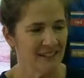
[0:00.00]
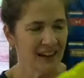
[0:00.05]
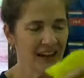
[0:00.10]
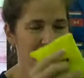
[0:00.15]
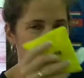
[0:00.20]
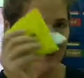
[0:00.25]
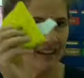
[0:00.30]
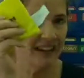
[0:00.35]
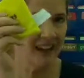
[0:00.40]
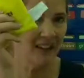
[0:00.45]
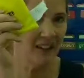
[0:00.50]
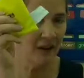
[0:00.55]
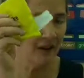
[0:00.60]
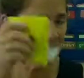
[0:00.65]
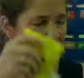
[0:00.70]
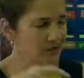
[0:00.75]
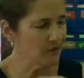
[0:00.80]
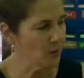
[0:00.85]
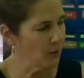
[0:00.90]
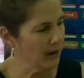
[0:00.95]
I have a yellow
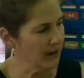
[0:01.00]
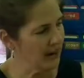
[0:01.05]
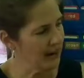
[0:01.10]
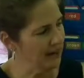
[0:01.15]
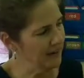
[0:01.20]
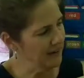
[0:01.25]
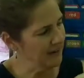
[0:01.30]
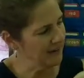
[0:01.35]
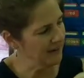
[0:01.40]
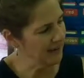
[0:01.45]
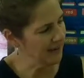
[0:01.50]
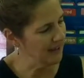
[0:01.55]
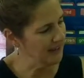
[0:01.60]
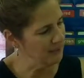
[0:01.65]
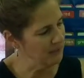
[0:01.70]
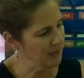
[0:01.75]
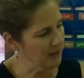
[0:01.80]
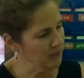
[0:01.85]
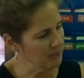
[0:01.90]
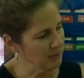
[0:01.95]
square
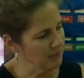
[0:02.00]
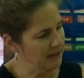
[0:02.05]
and my